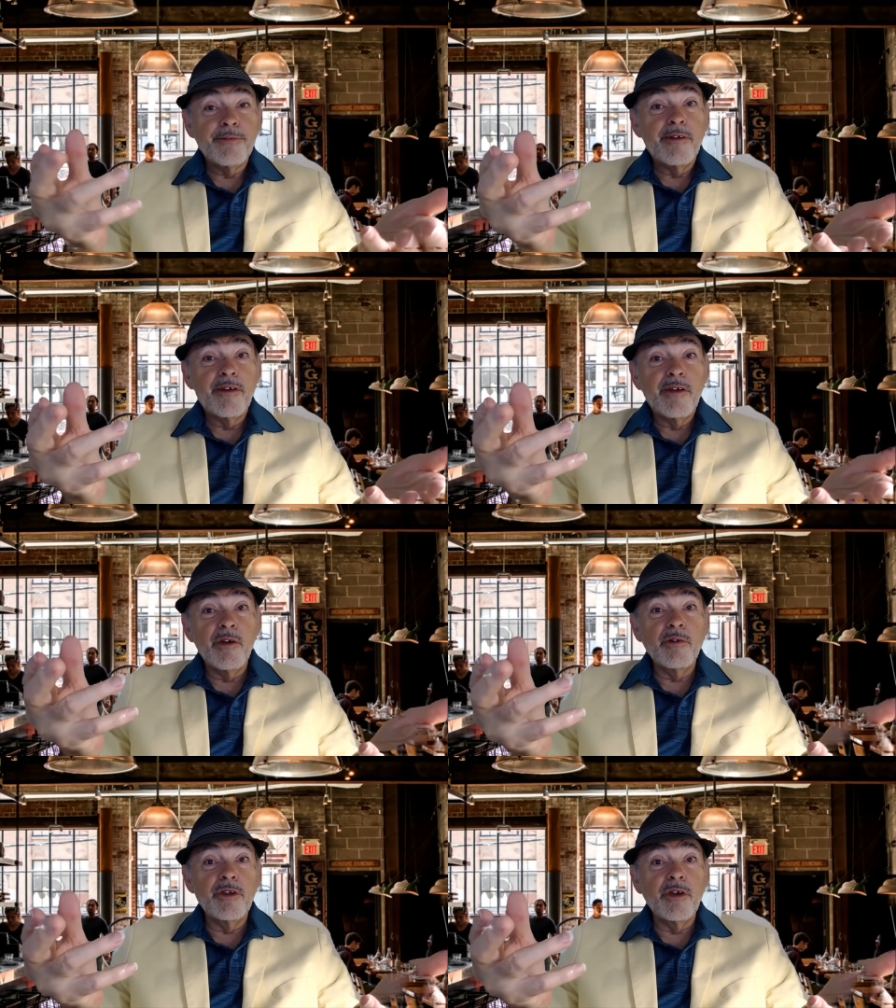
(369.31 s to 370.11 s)
Who
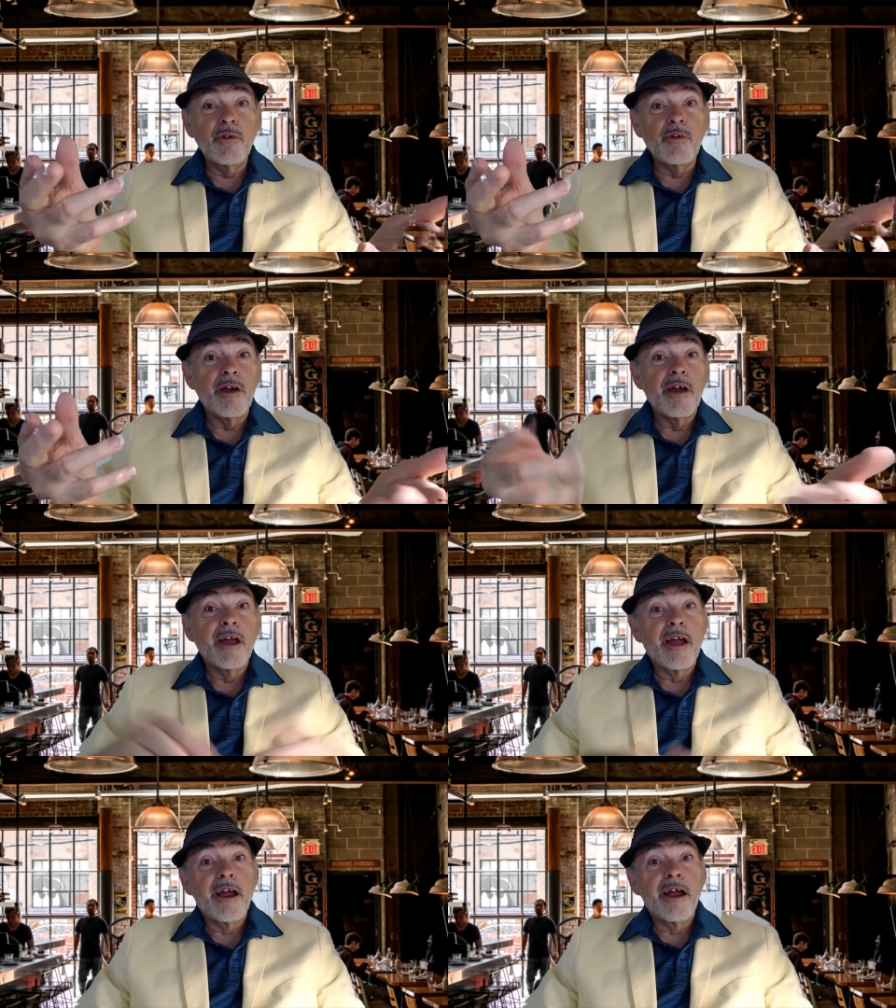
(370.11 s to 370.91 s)
knew?
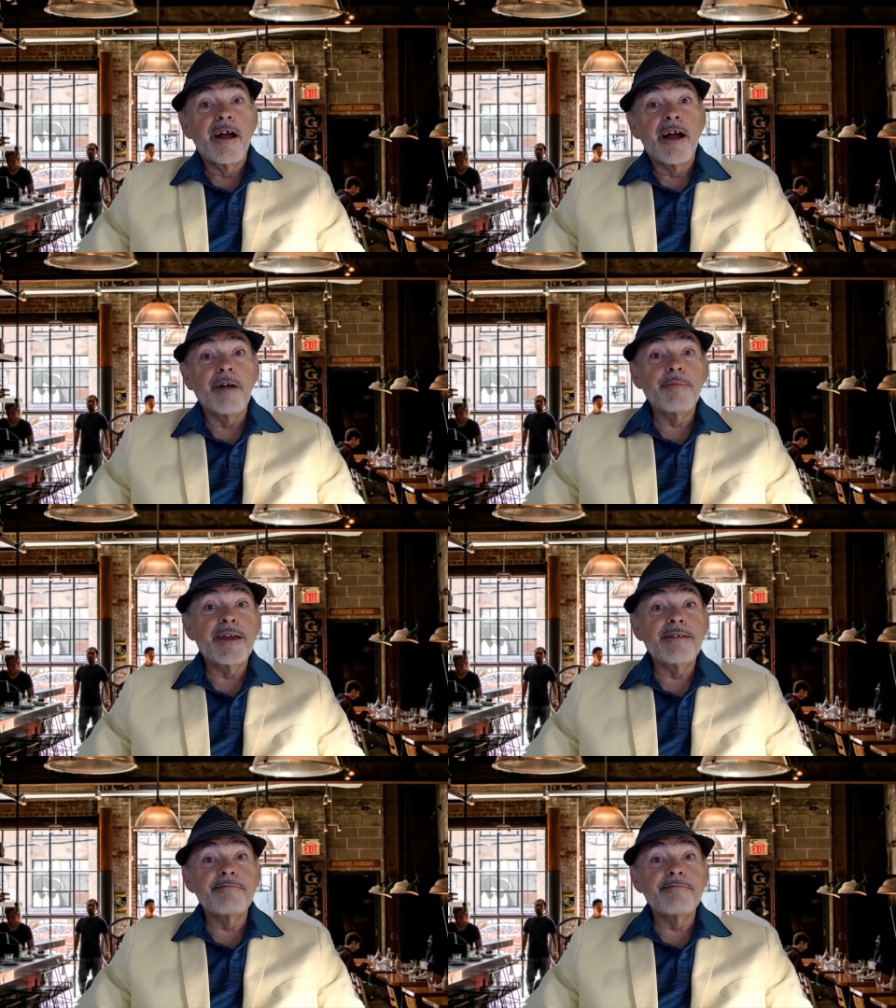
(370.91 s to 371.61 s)
I mean,